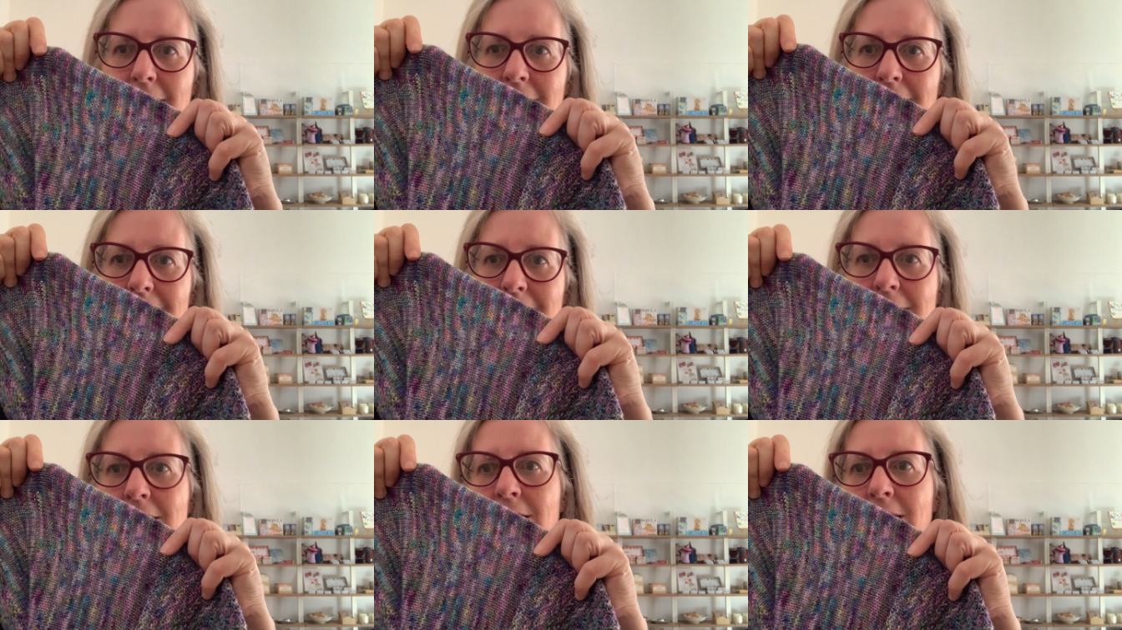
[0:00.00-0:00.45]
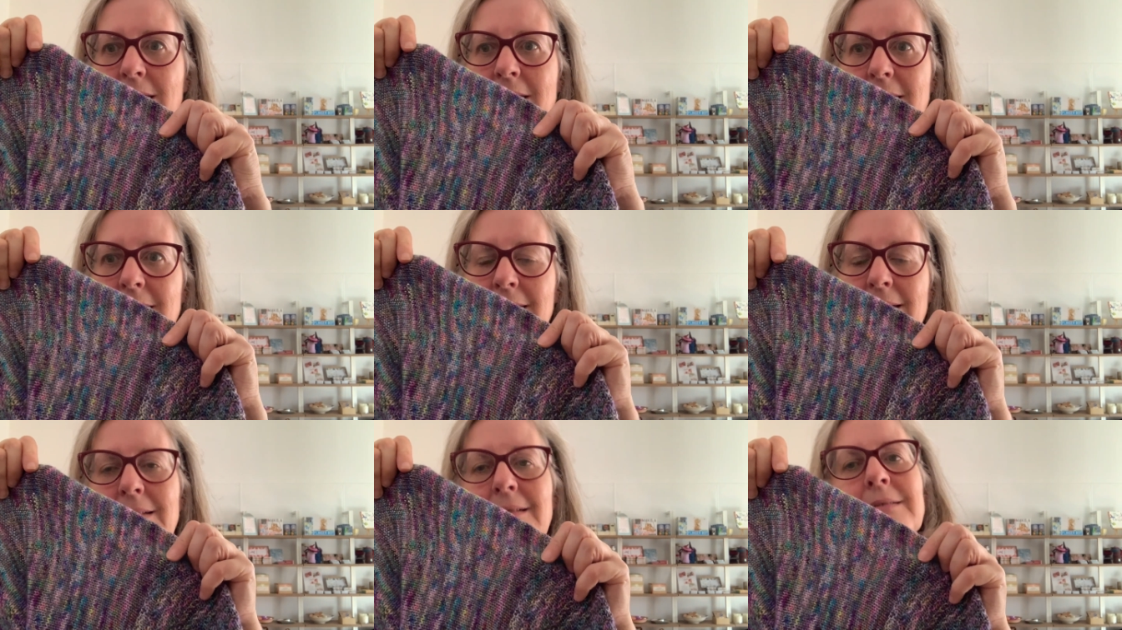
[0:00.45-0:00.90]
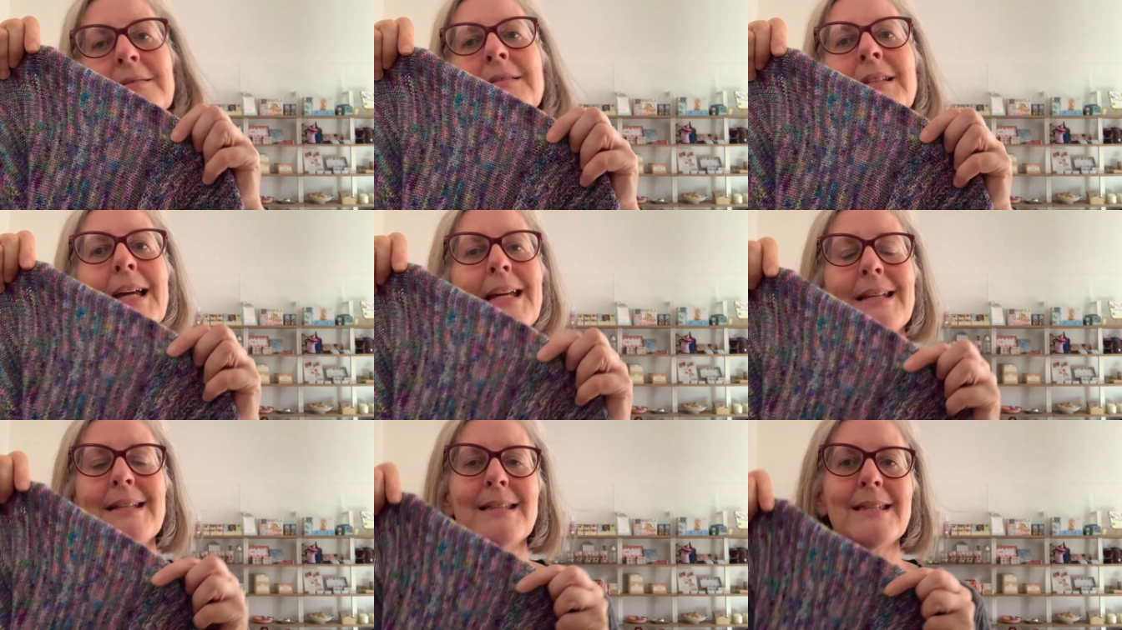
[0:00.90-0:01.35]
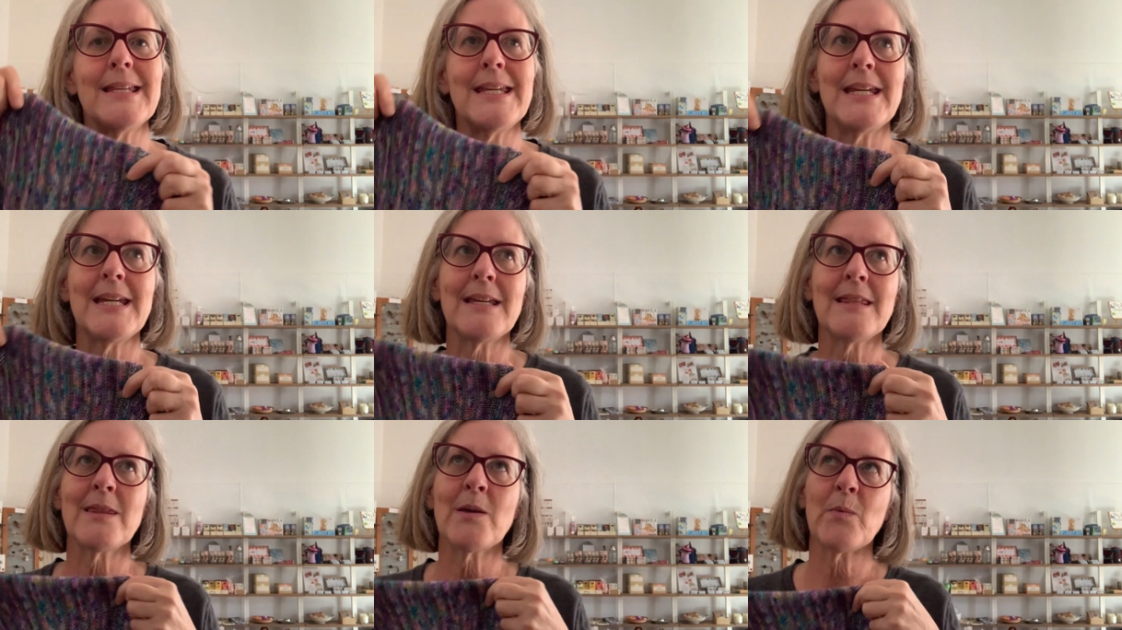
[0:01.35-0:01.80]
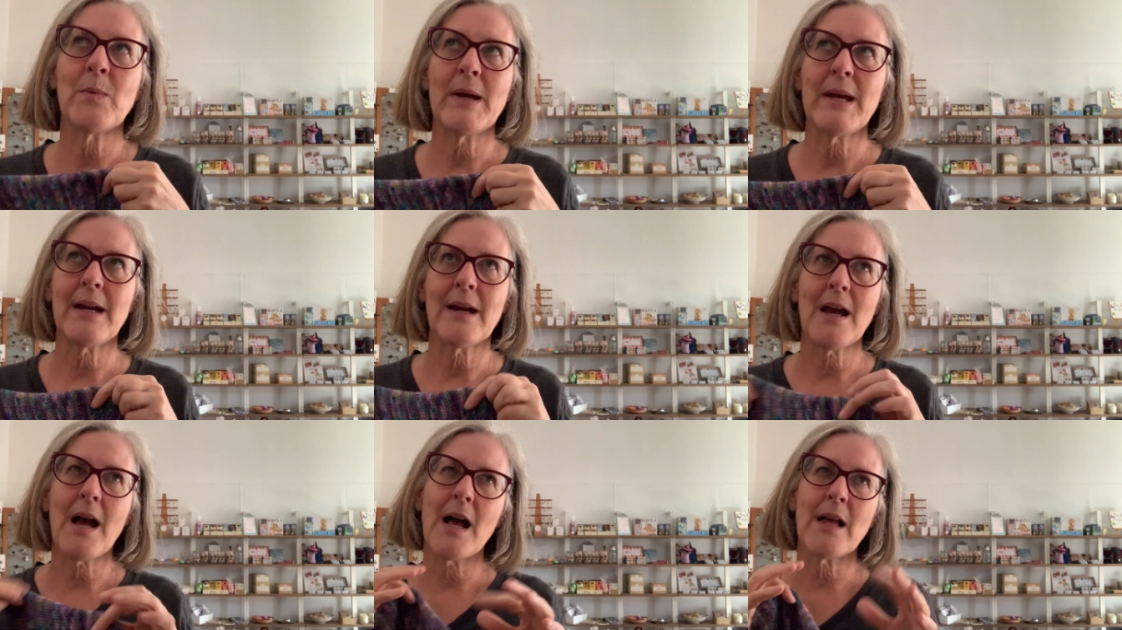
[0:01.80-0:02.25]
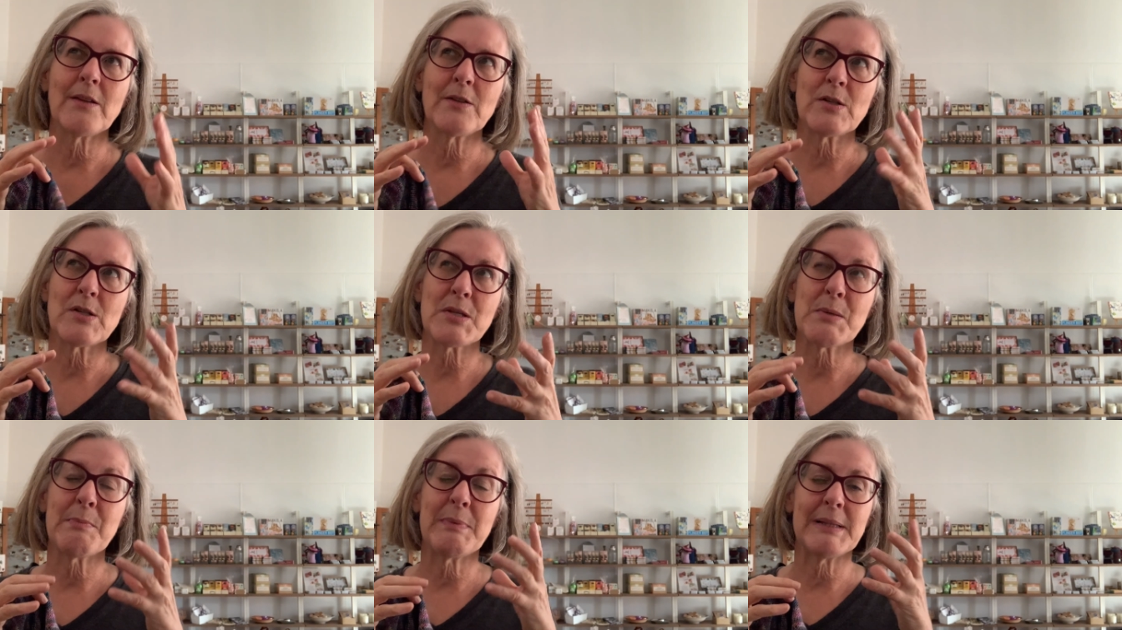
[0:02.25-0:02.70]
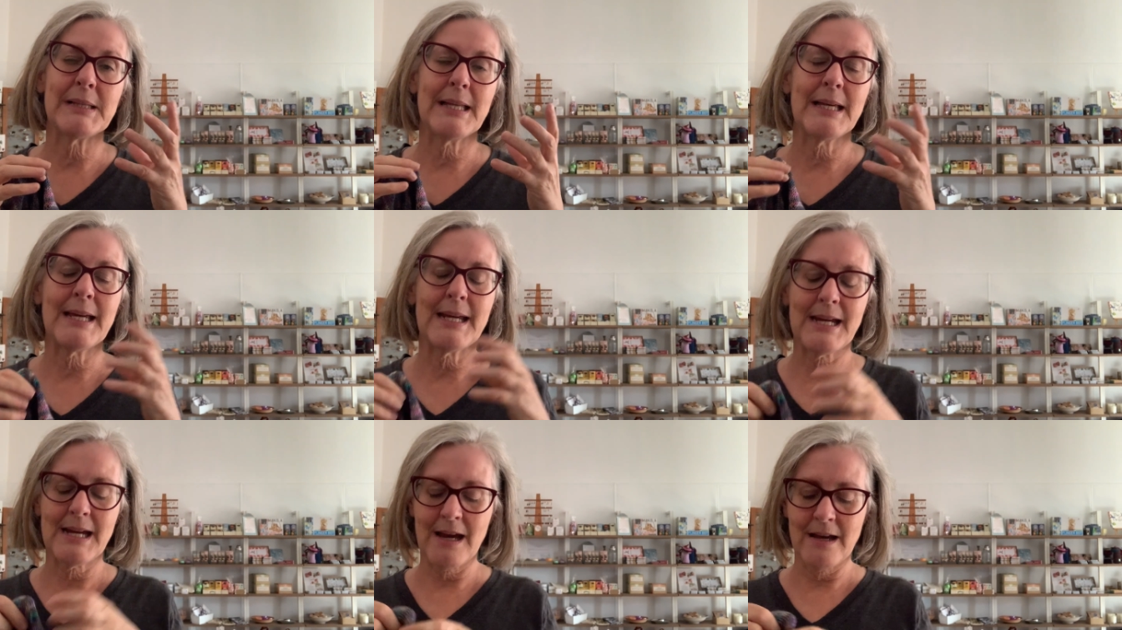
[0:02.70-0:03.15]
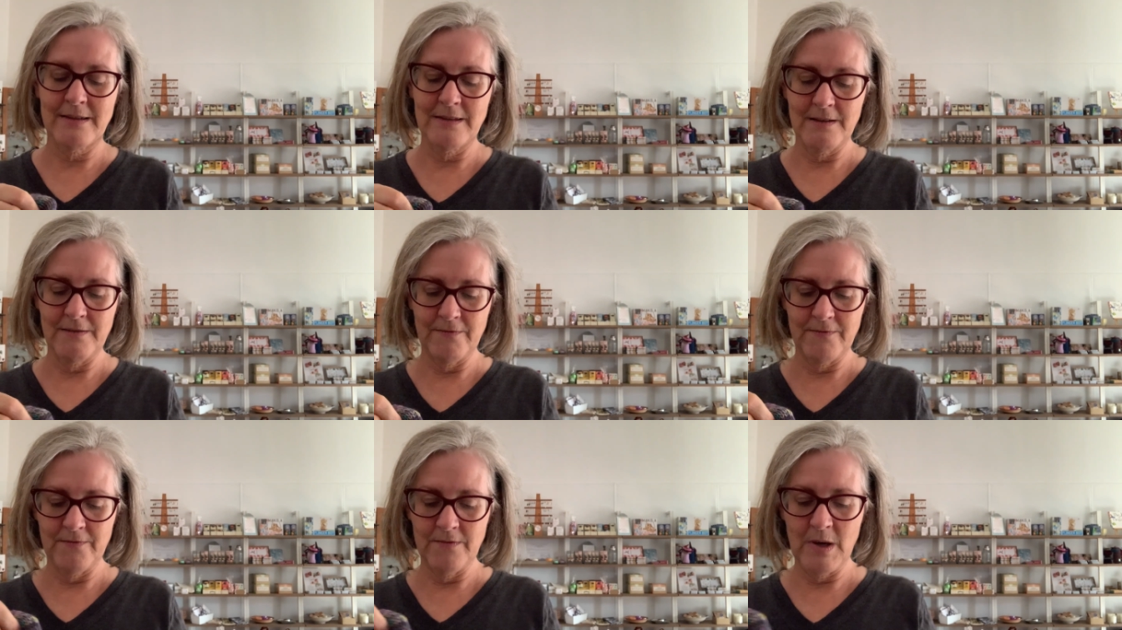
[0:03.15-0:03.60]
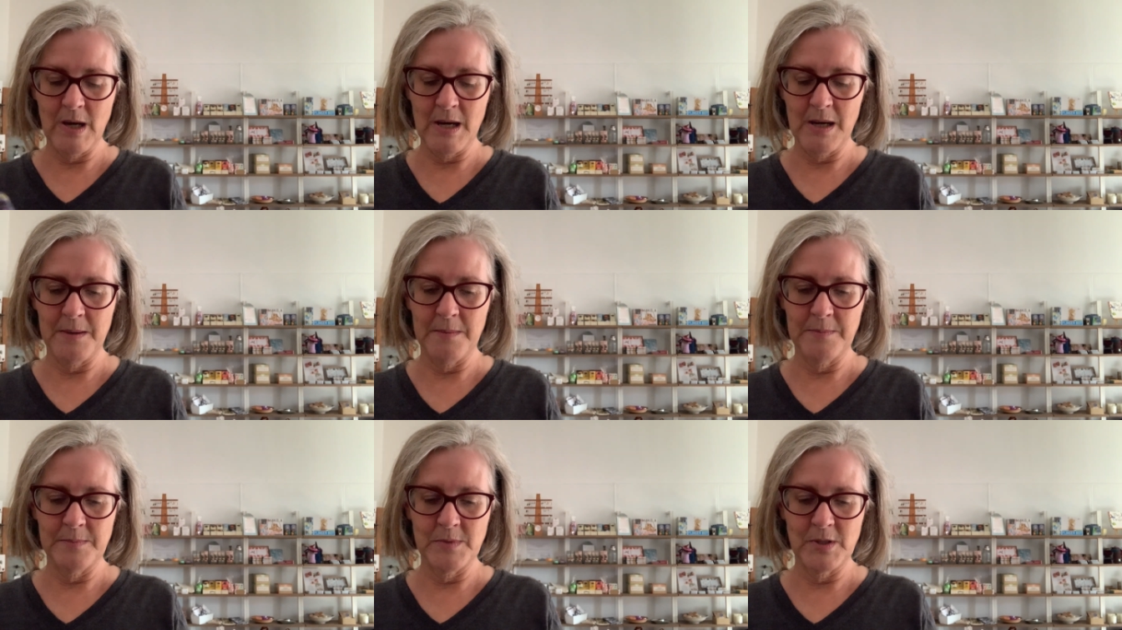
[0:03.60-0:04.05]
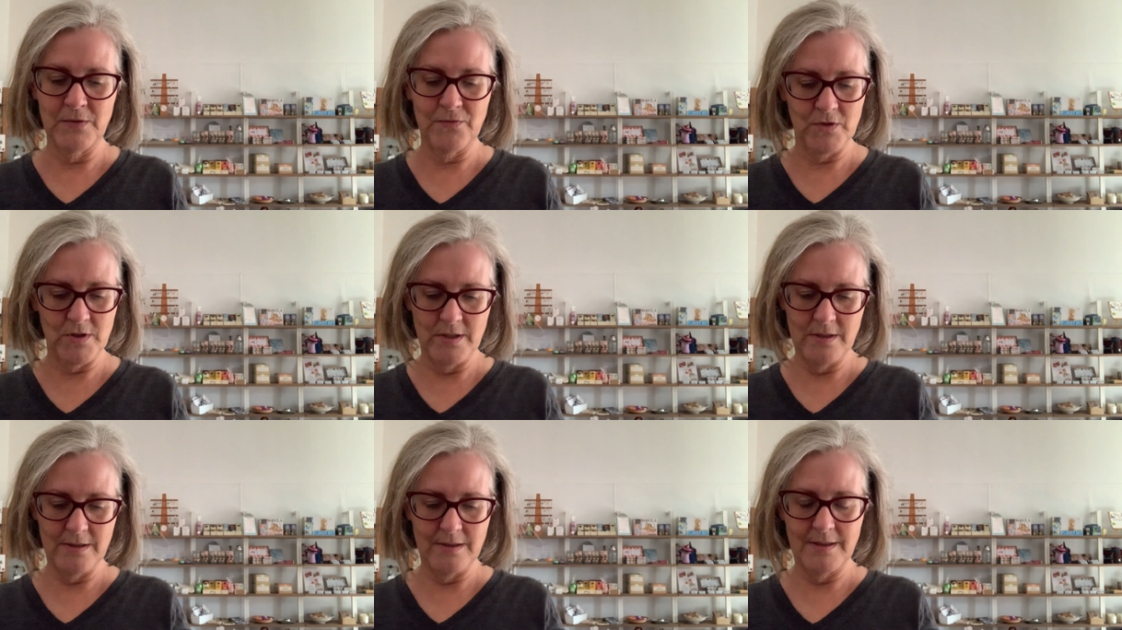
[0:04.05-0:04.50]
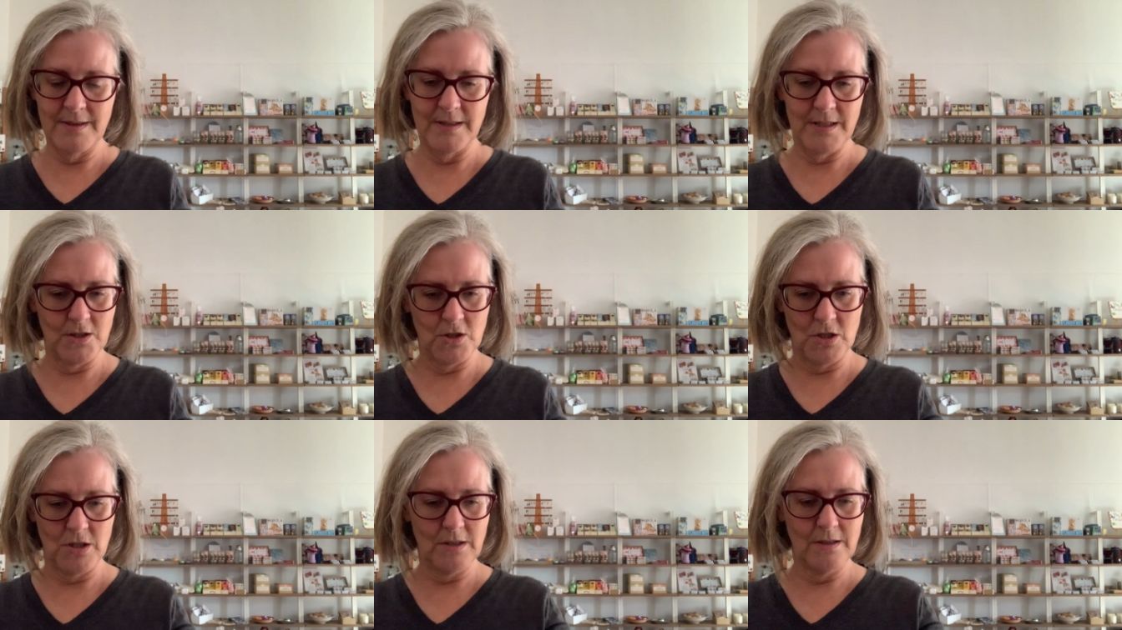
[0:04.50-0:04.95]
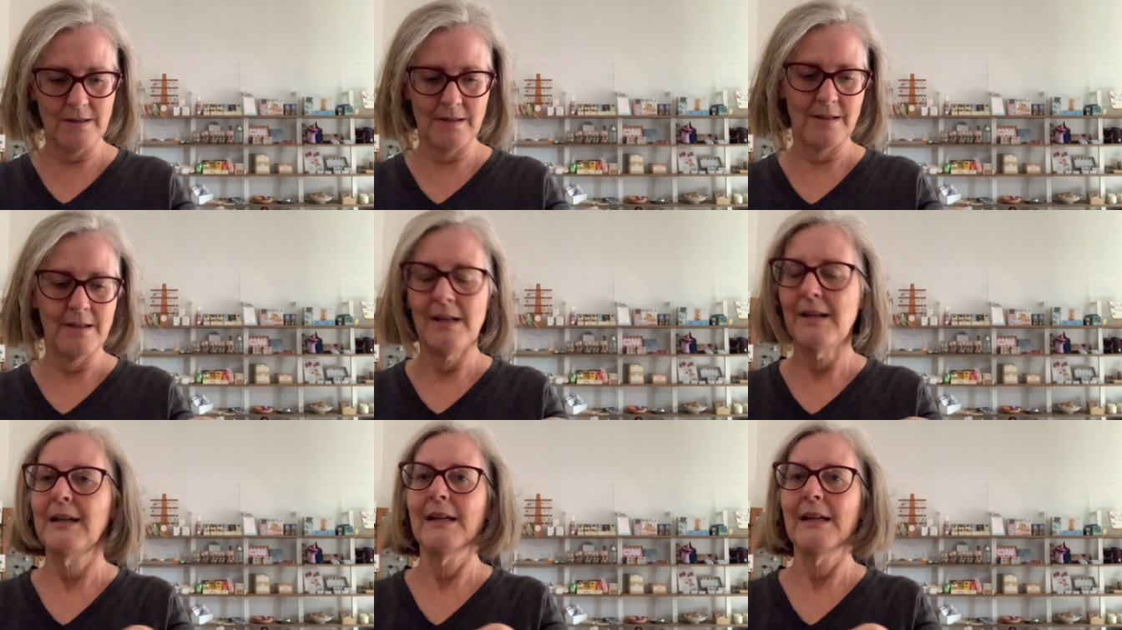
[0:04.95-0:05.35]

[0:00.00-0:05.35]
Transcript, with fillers: I just like seeing the way colors play on the um, different stitches.